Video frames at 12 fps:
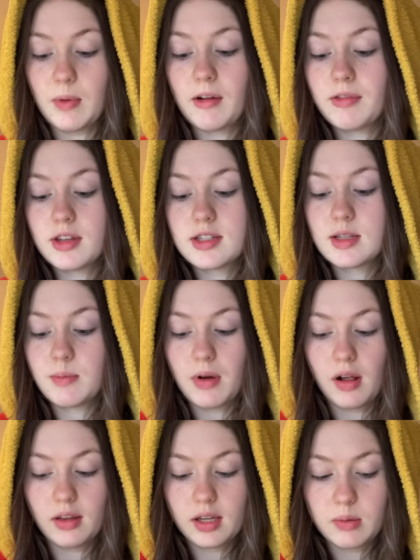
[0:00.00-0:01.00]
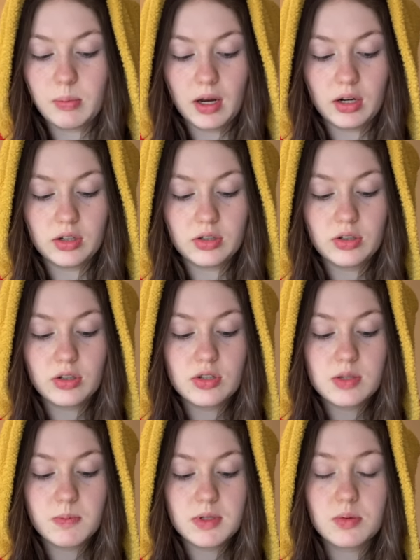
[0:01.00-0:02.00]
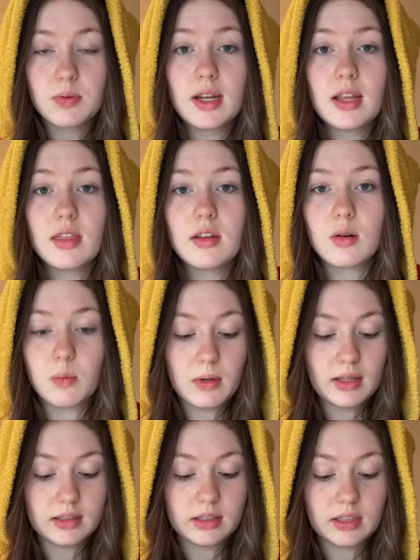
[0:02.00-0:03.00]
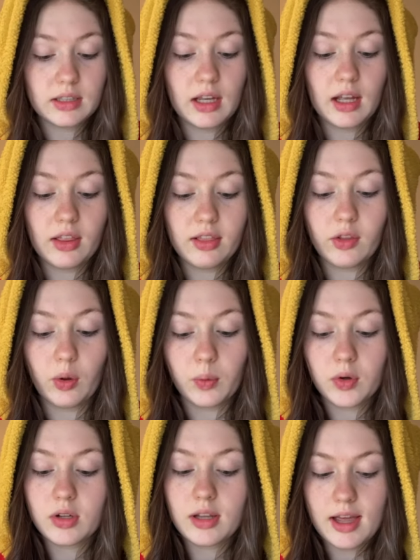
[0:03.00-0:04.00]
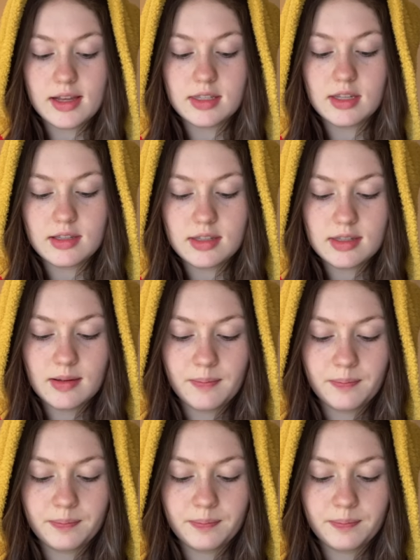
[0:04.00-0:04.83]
of the symbolic barriers between the nobility and lower classes.